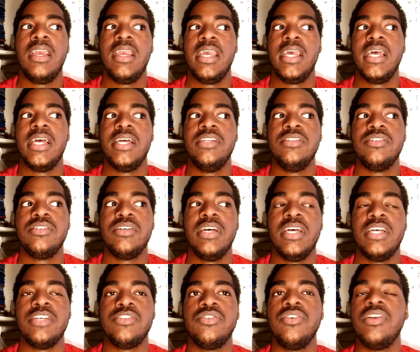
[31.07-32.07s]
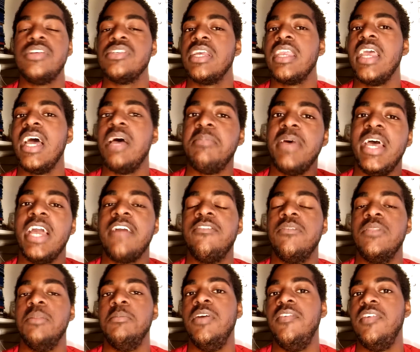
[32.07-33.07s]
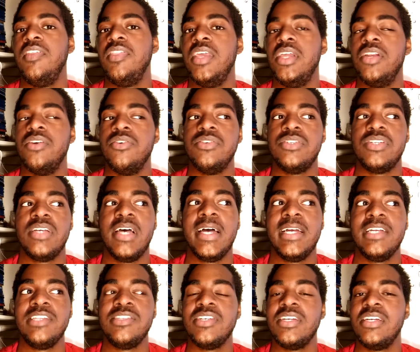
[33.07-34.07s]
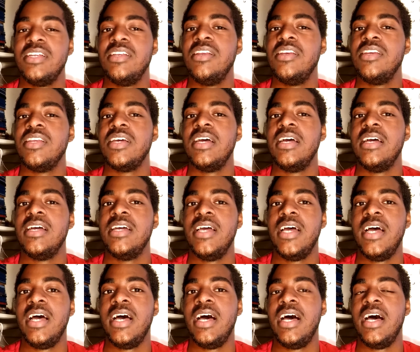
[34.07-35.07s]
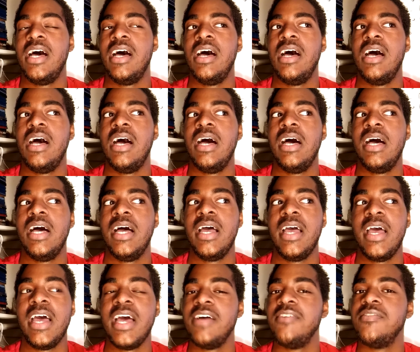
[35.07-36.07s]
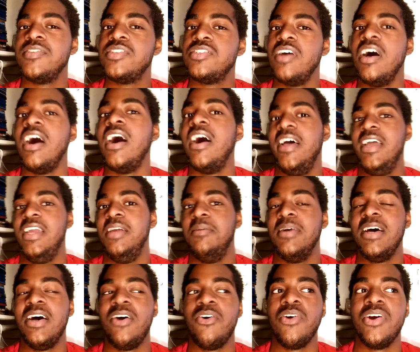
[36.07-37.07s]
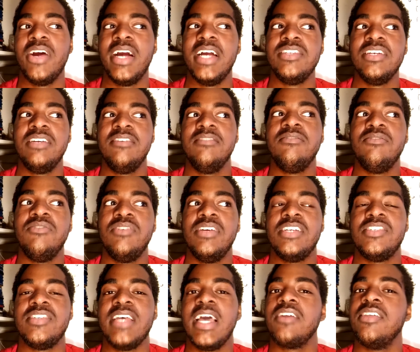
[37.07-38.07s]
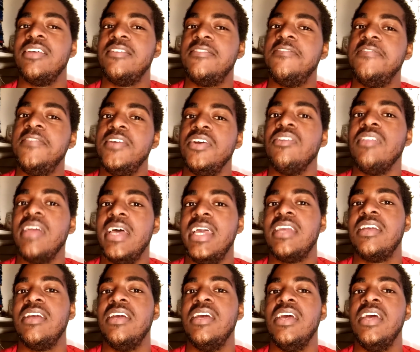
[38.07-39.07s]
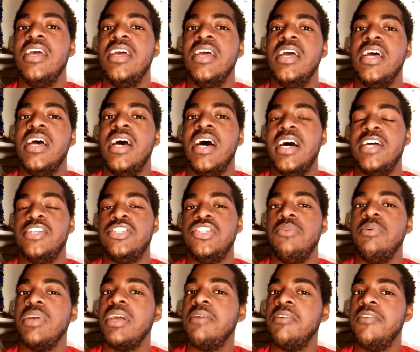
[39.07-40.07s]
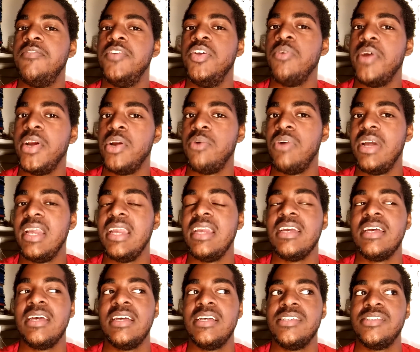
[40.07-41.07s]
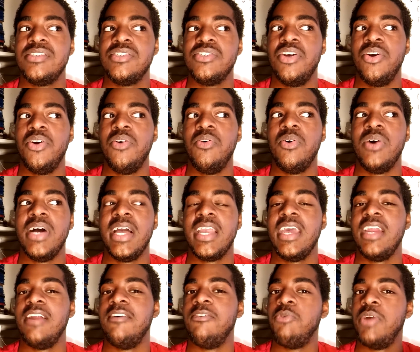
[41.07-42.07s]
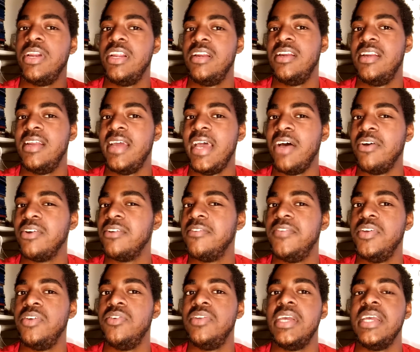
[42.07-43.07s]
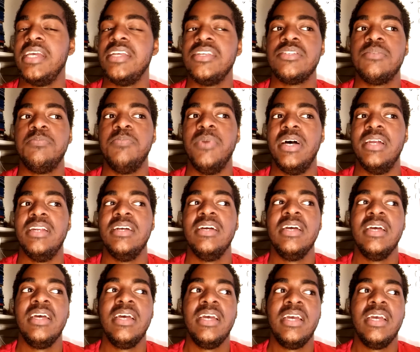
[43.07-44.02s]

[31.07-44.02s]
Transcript: and as soon as I got back from the movie theaters, I didn't have time, or I didn't exactly feel like doing a review right away. So I kind of waited it out a few days, but